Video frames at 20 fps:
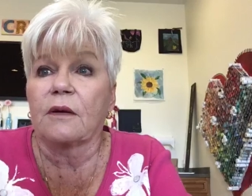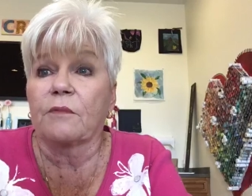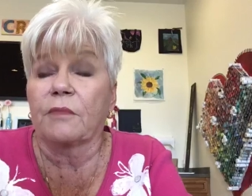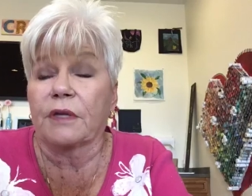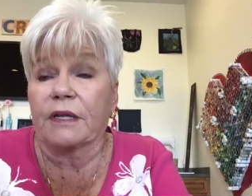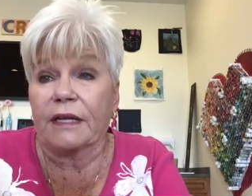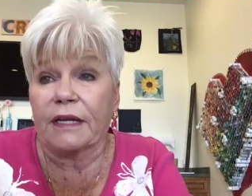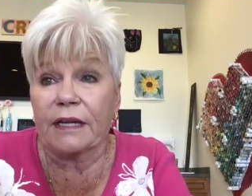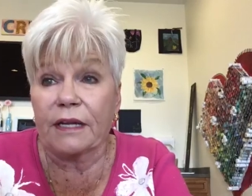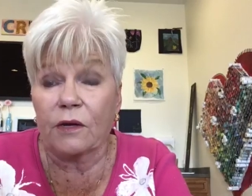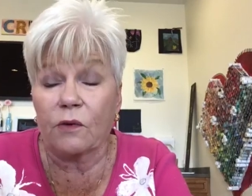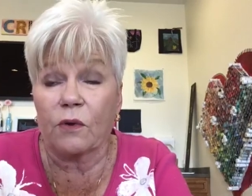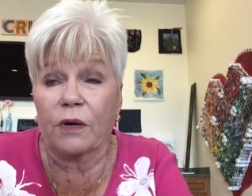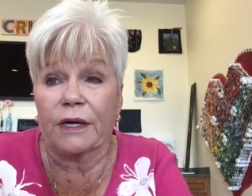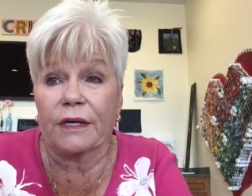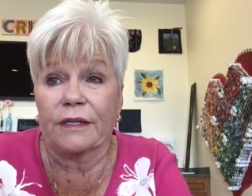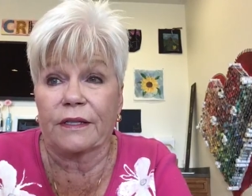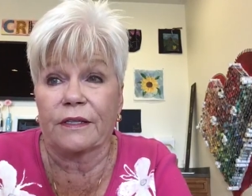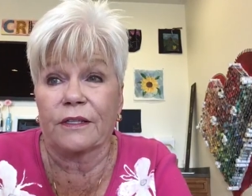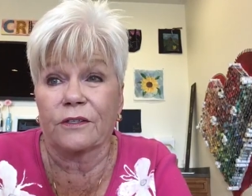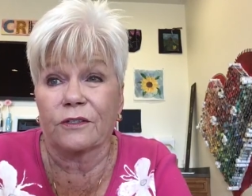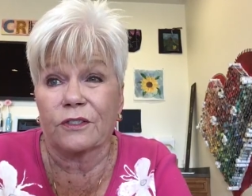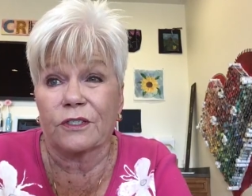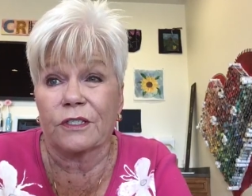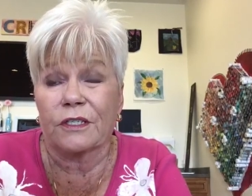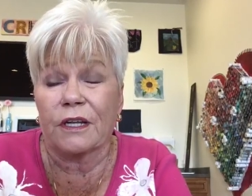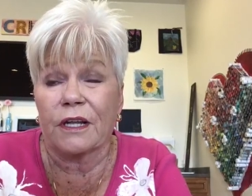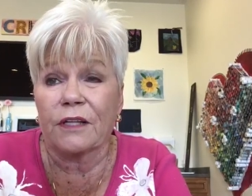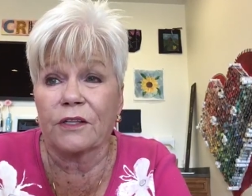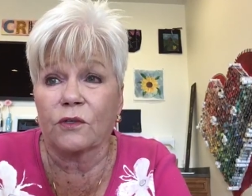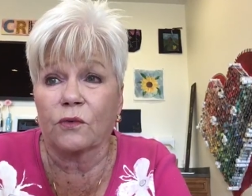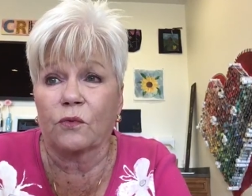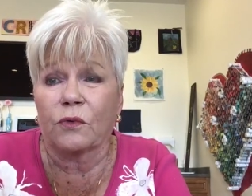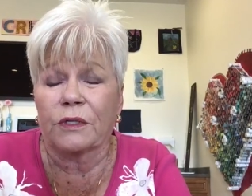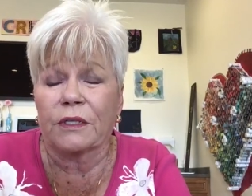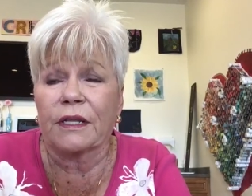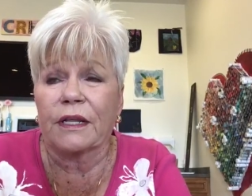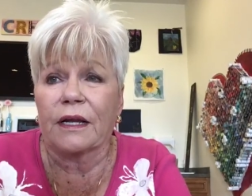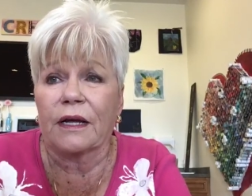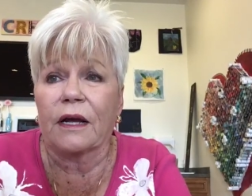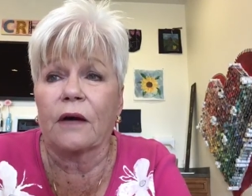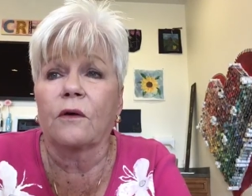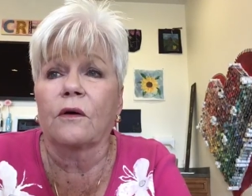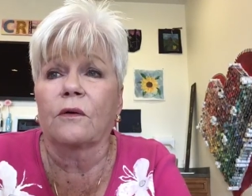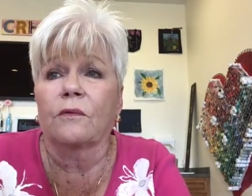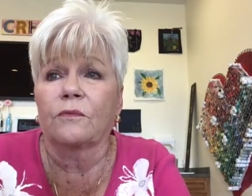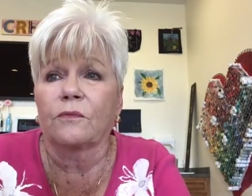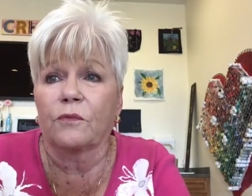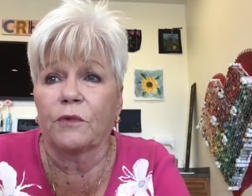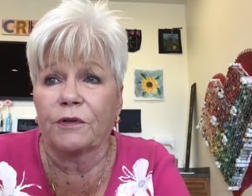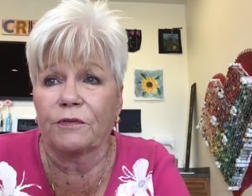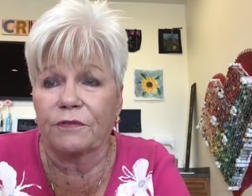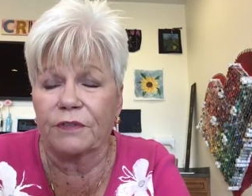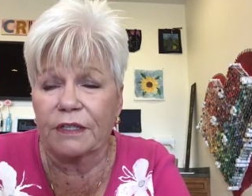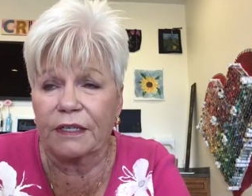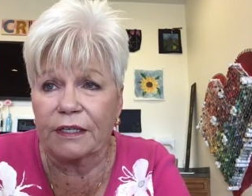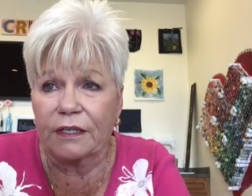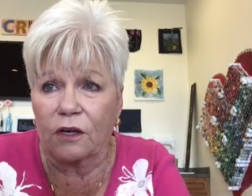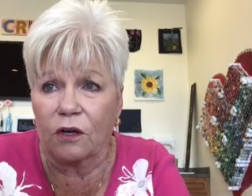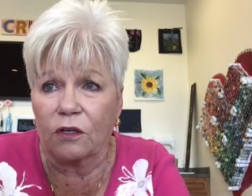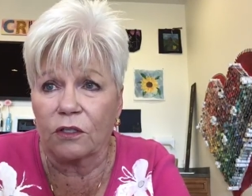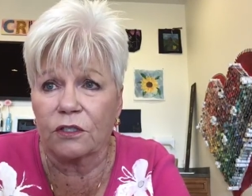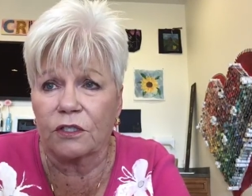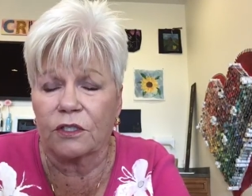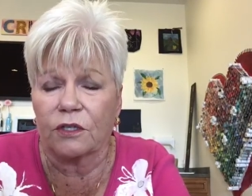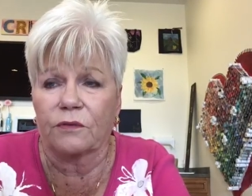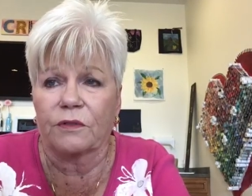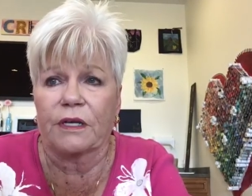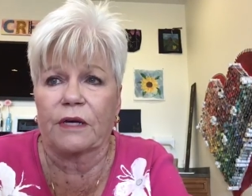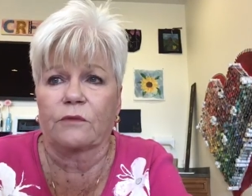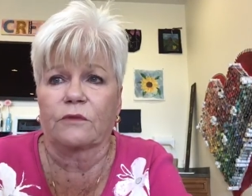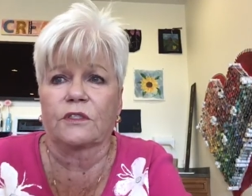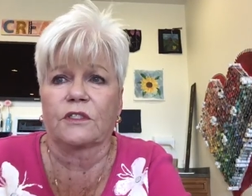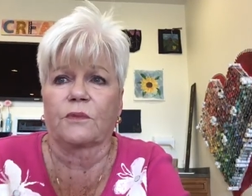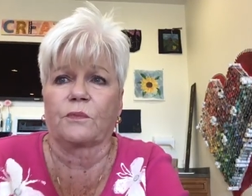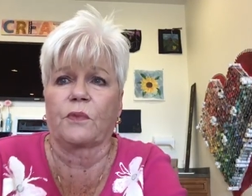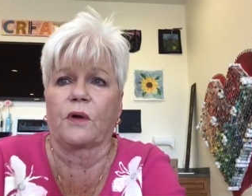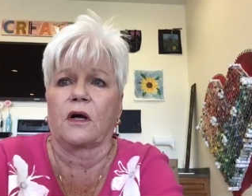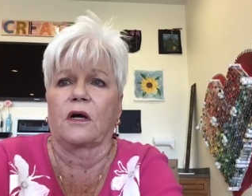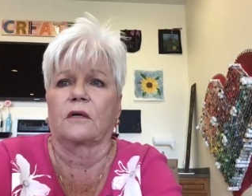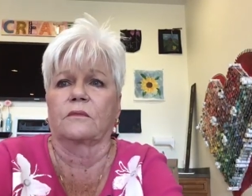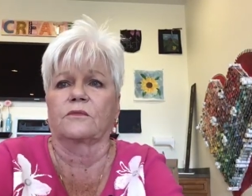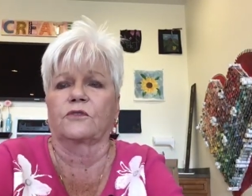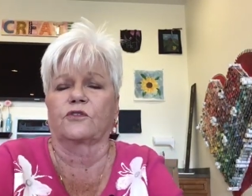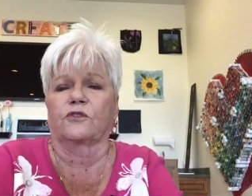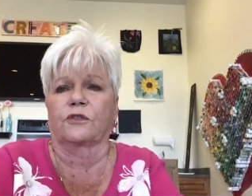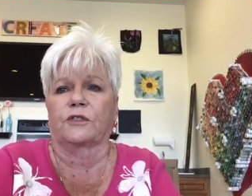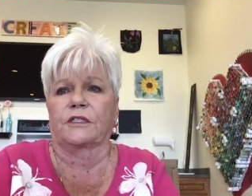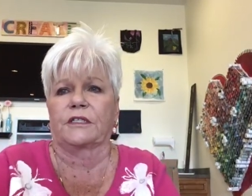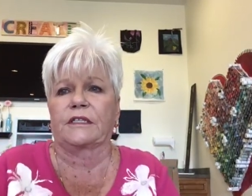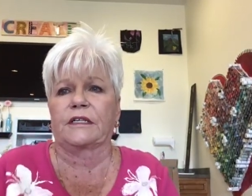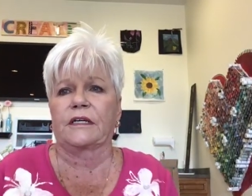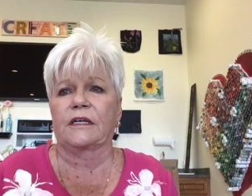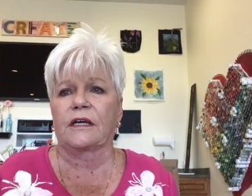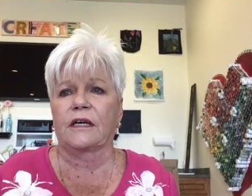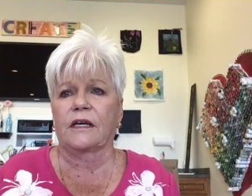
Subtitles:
But anyway, there's another one that we've done also that was a palm tree